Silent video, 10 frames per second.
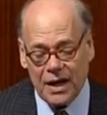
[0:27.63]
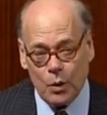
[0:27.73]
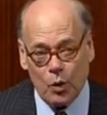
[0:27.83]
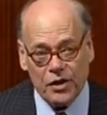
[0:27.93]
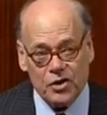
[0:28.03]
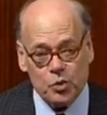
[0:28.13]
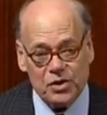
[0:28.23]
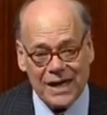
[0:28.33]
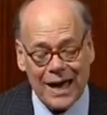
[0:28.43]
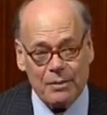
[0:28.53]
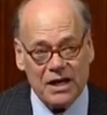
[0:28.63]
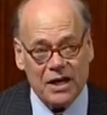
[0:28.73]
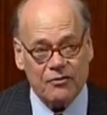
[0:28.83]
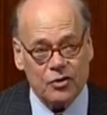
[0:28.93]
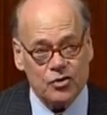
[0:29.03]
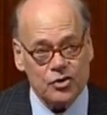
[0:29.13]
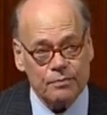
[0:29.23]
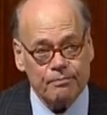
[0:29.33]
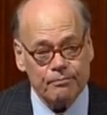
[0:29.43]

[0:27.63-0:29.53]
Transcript: And with us was Gabby Giffords,